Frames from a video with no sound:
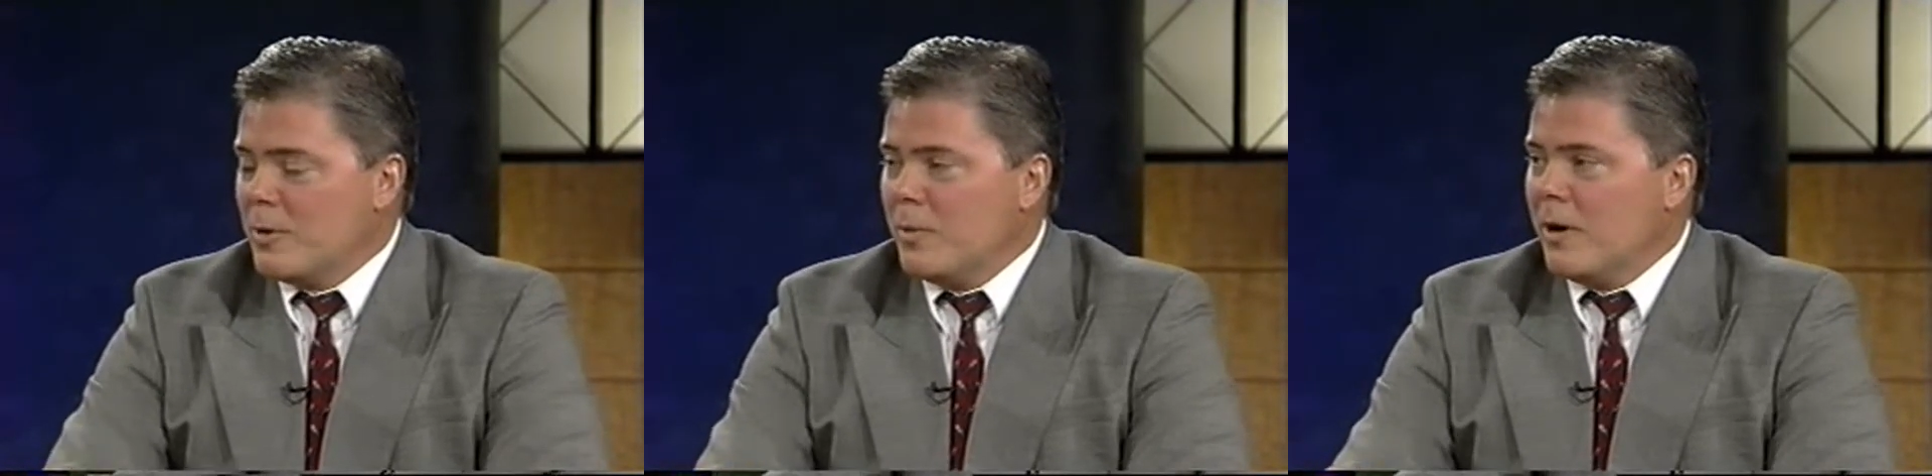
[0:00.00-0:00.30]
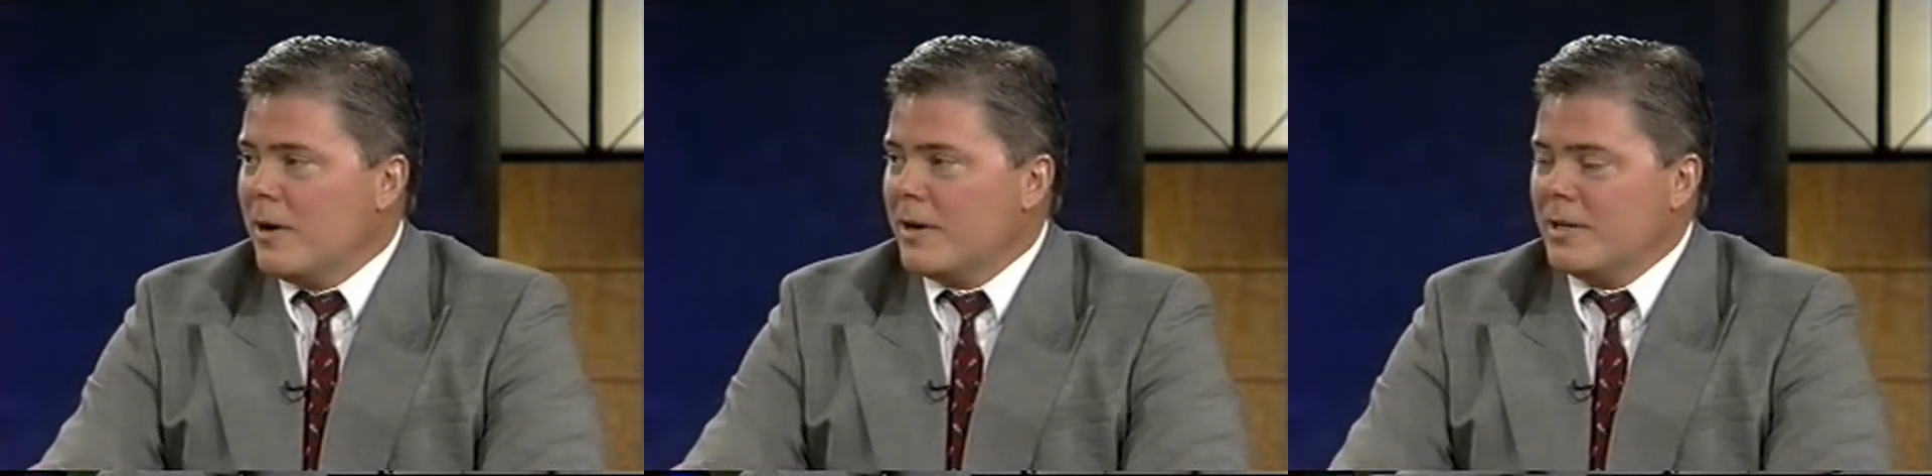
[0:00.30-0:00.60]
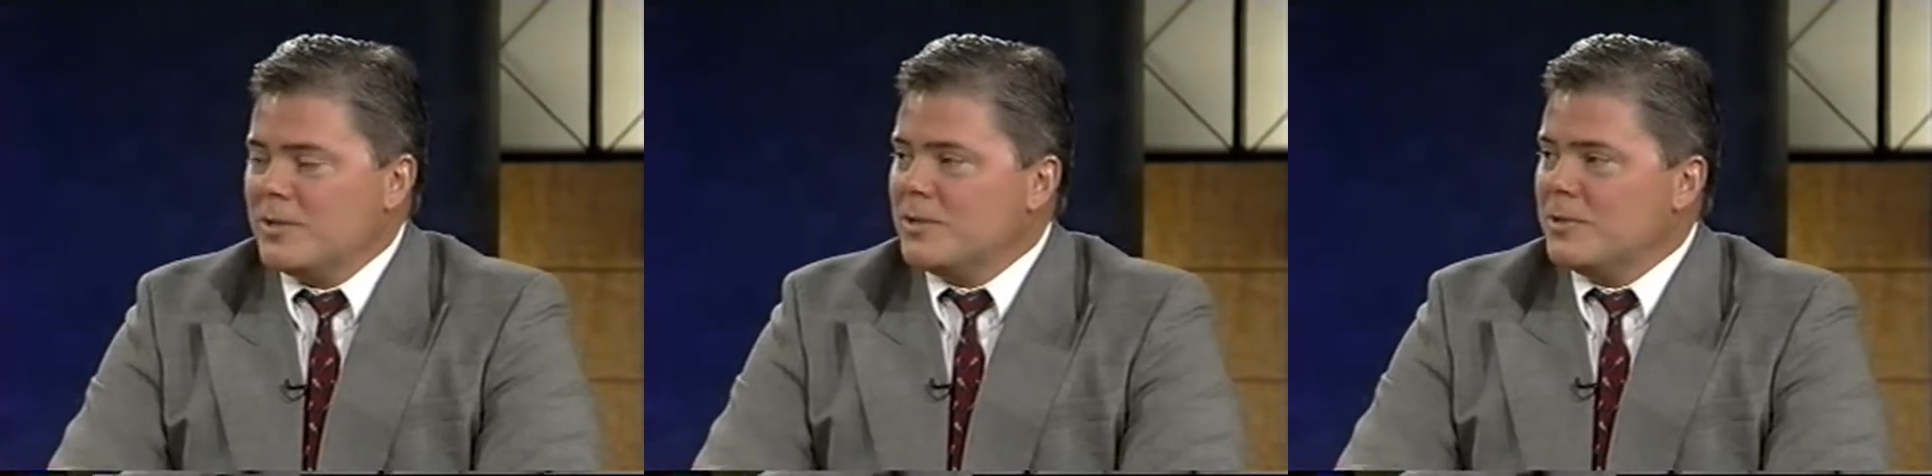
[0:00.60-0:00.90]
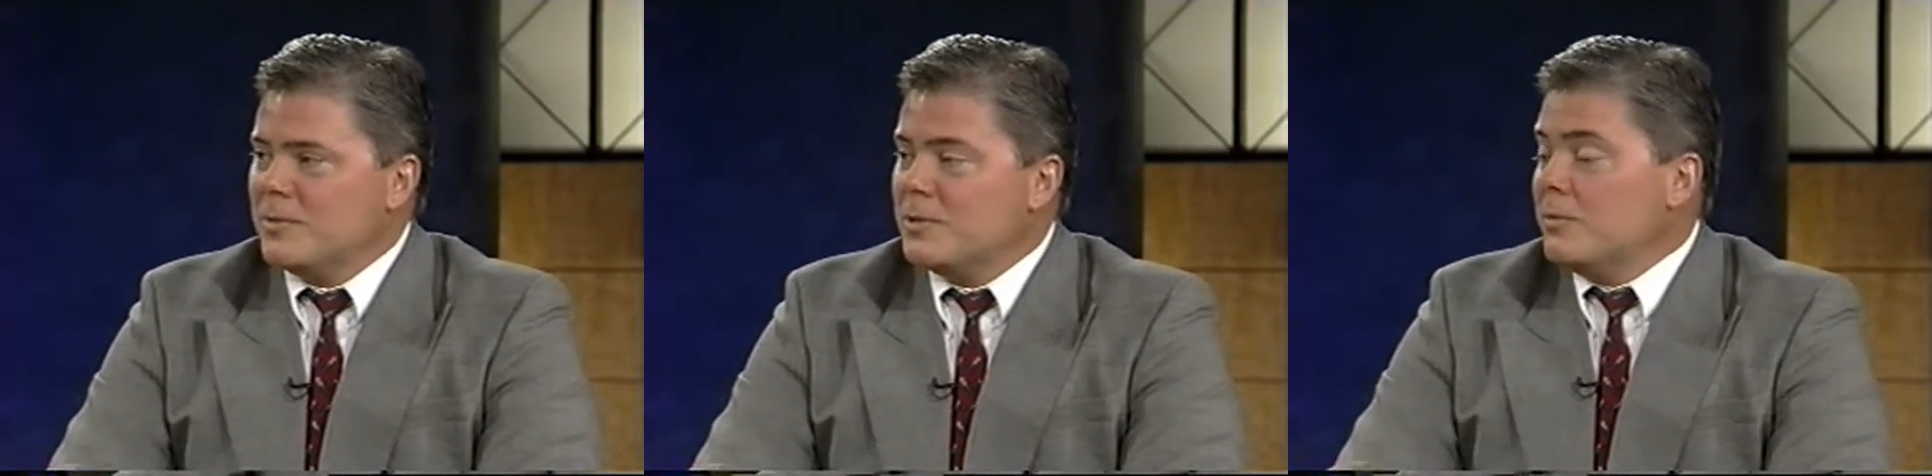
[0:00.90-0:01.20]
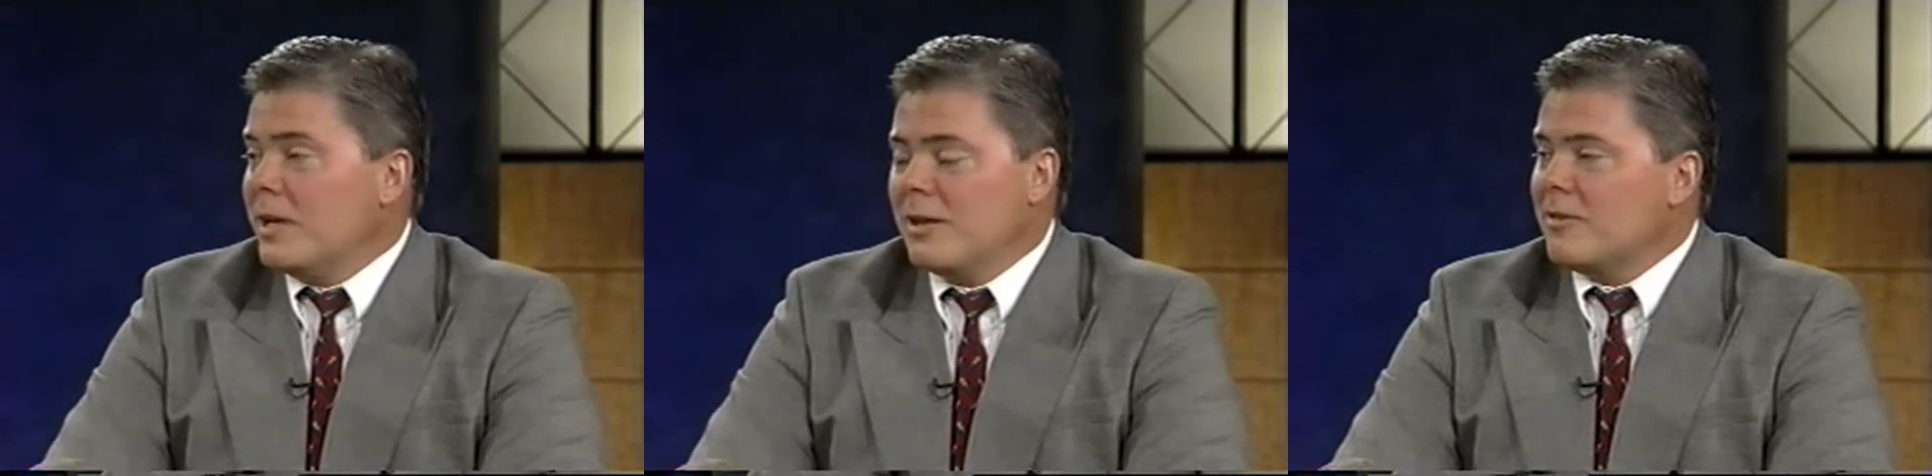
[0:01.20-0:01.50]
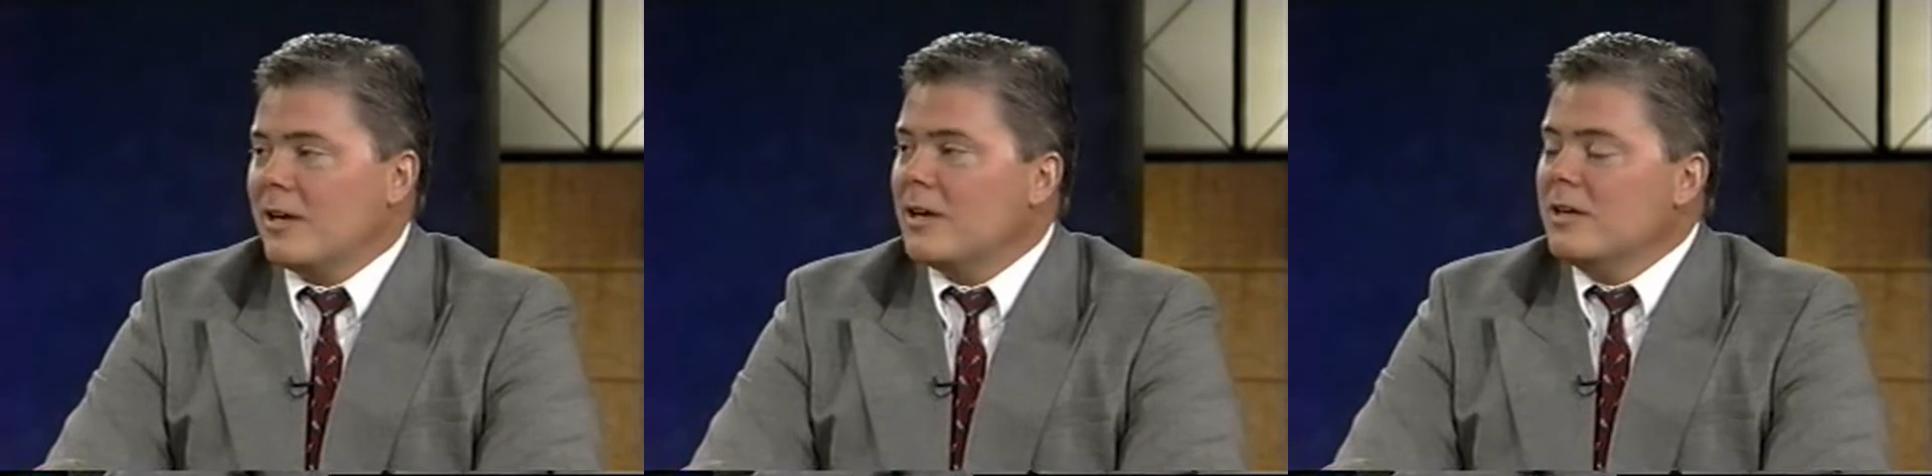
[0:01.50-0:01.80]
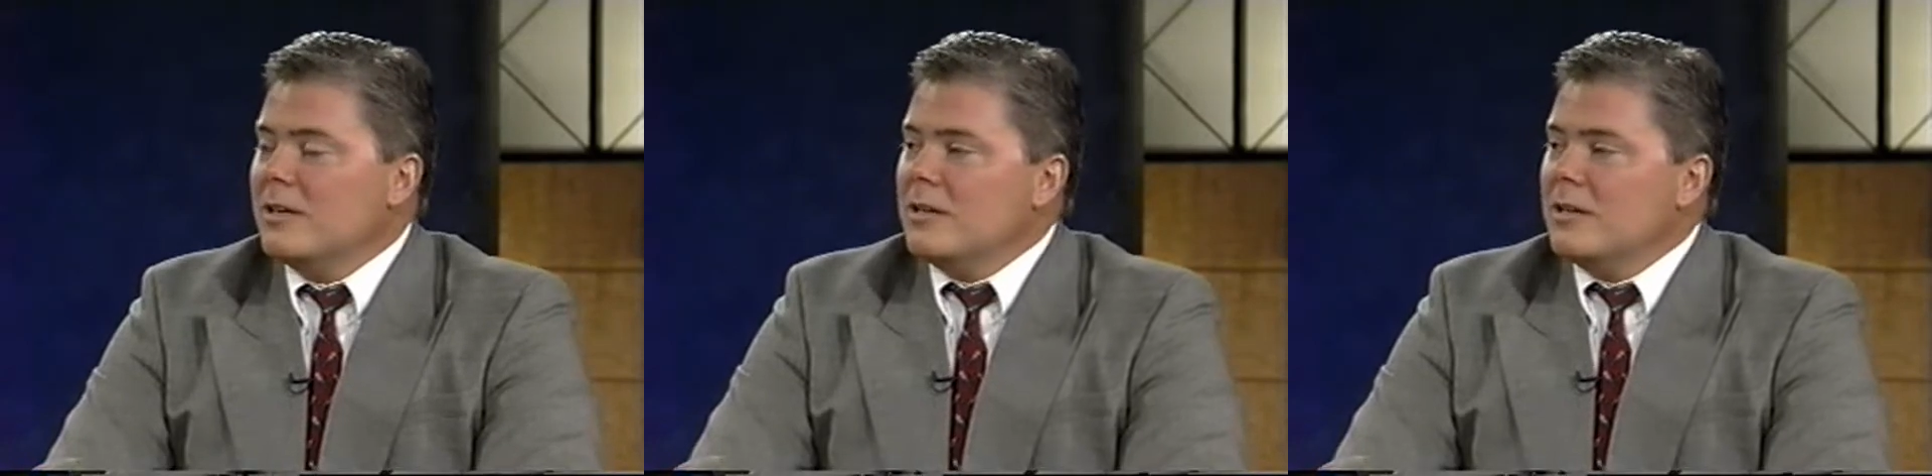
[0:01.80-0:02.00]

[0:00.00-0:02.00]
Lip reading: the parties to do anything.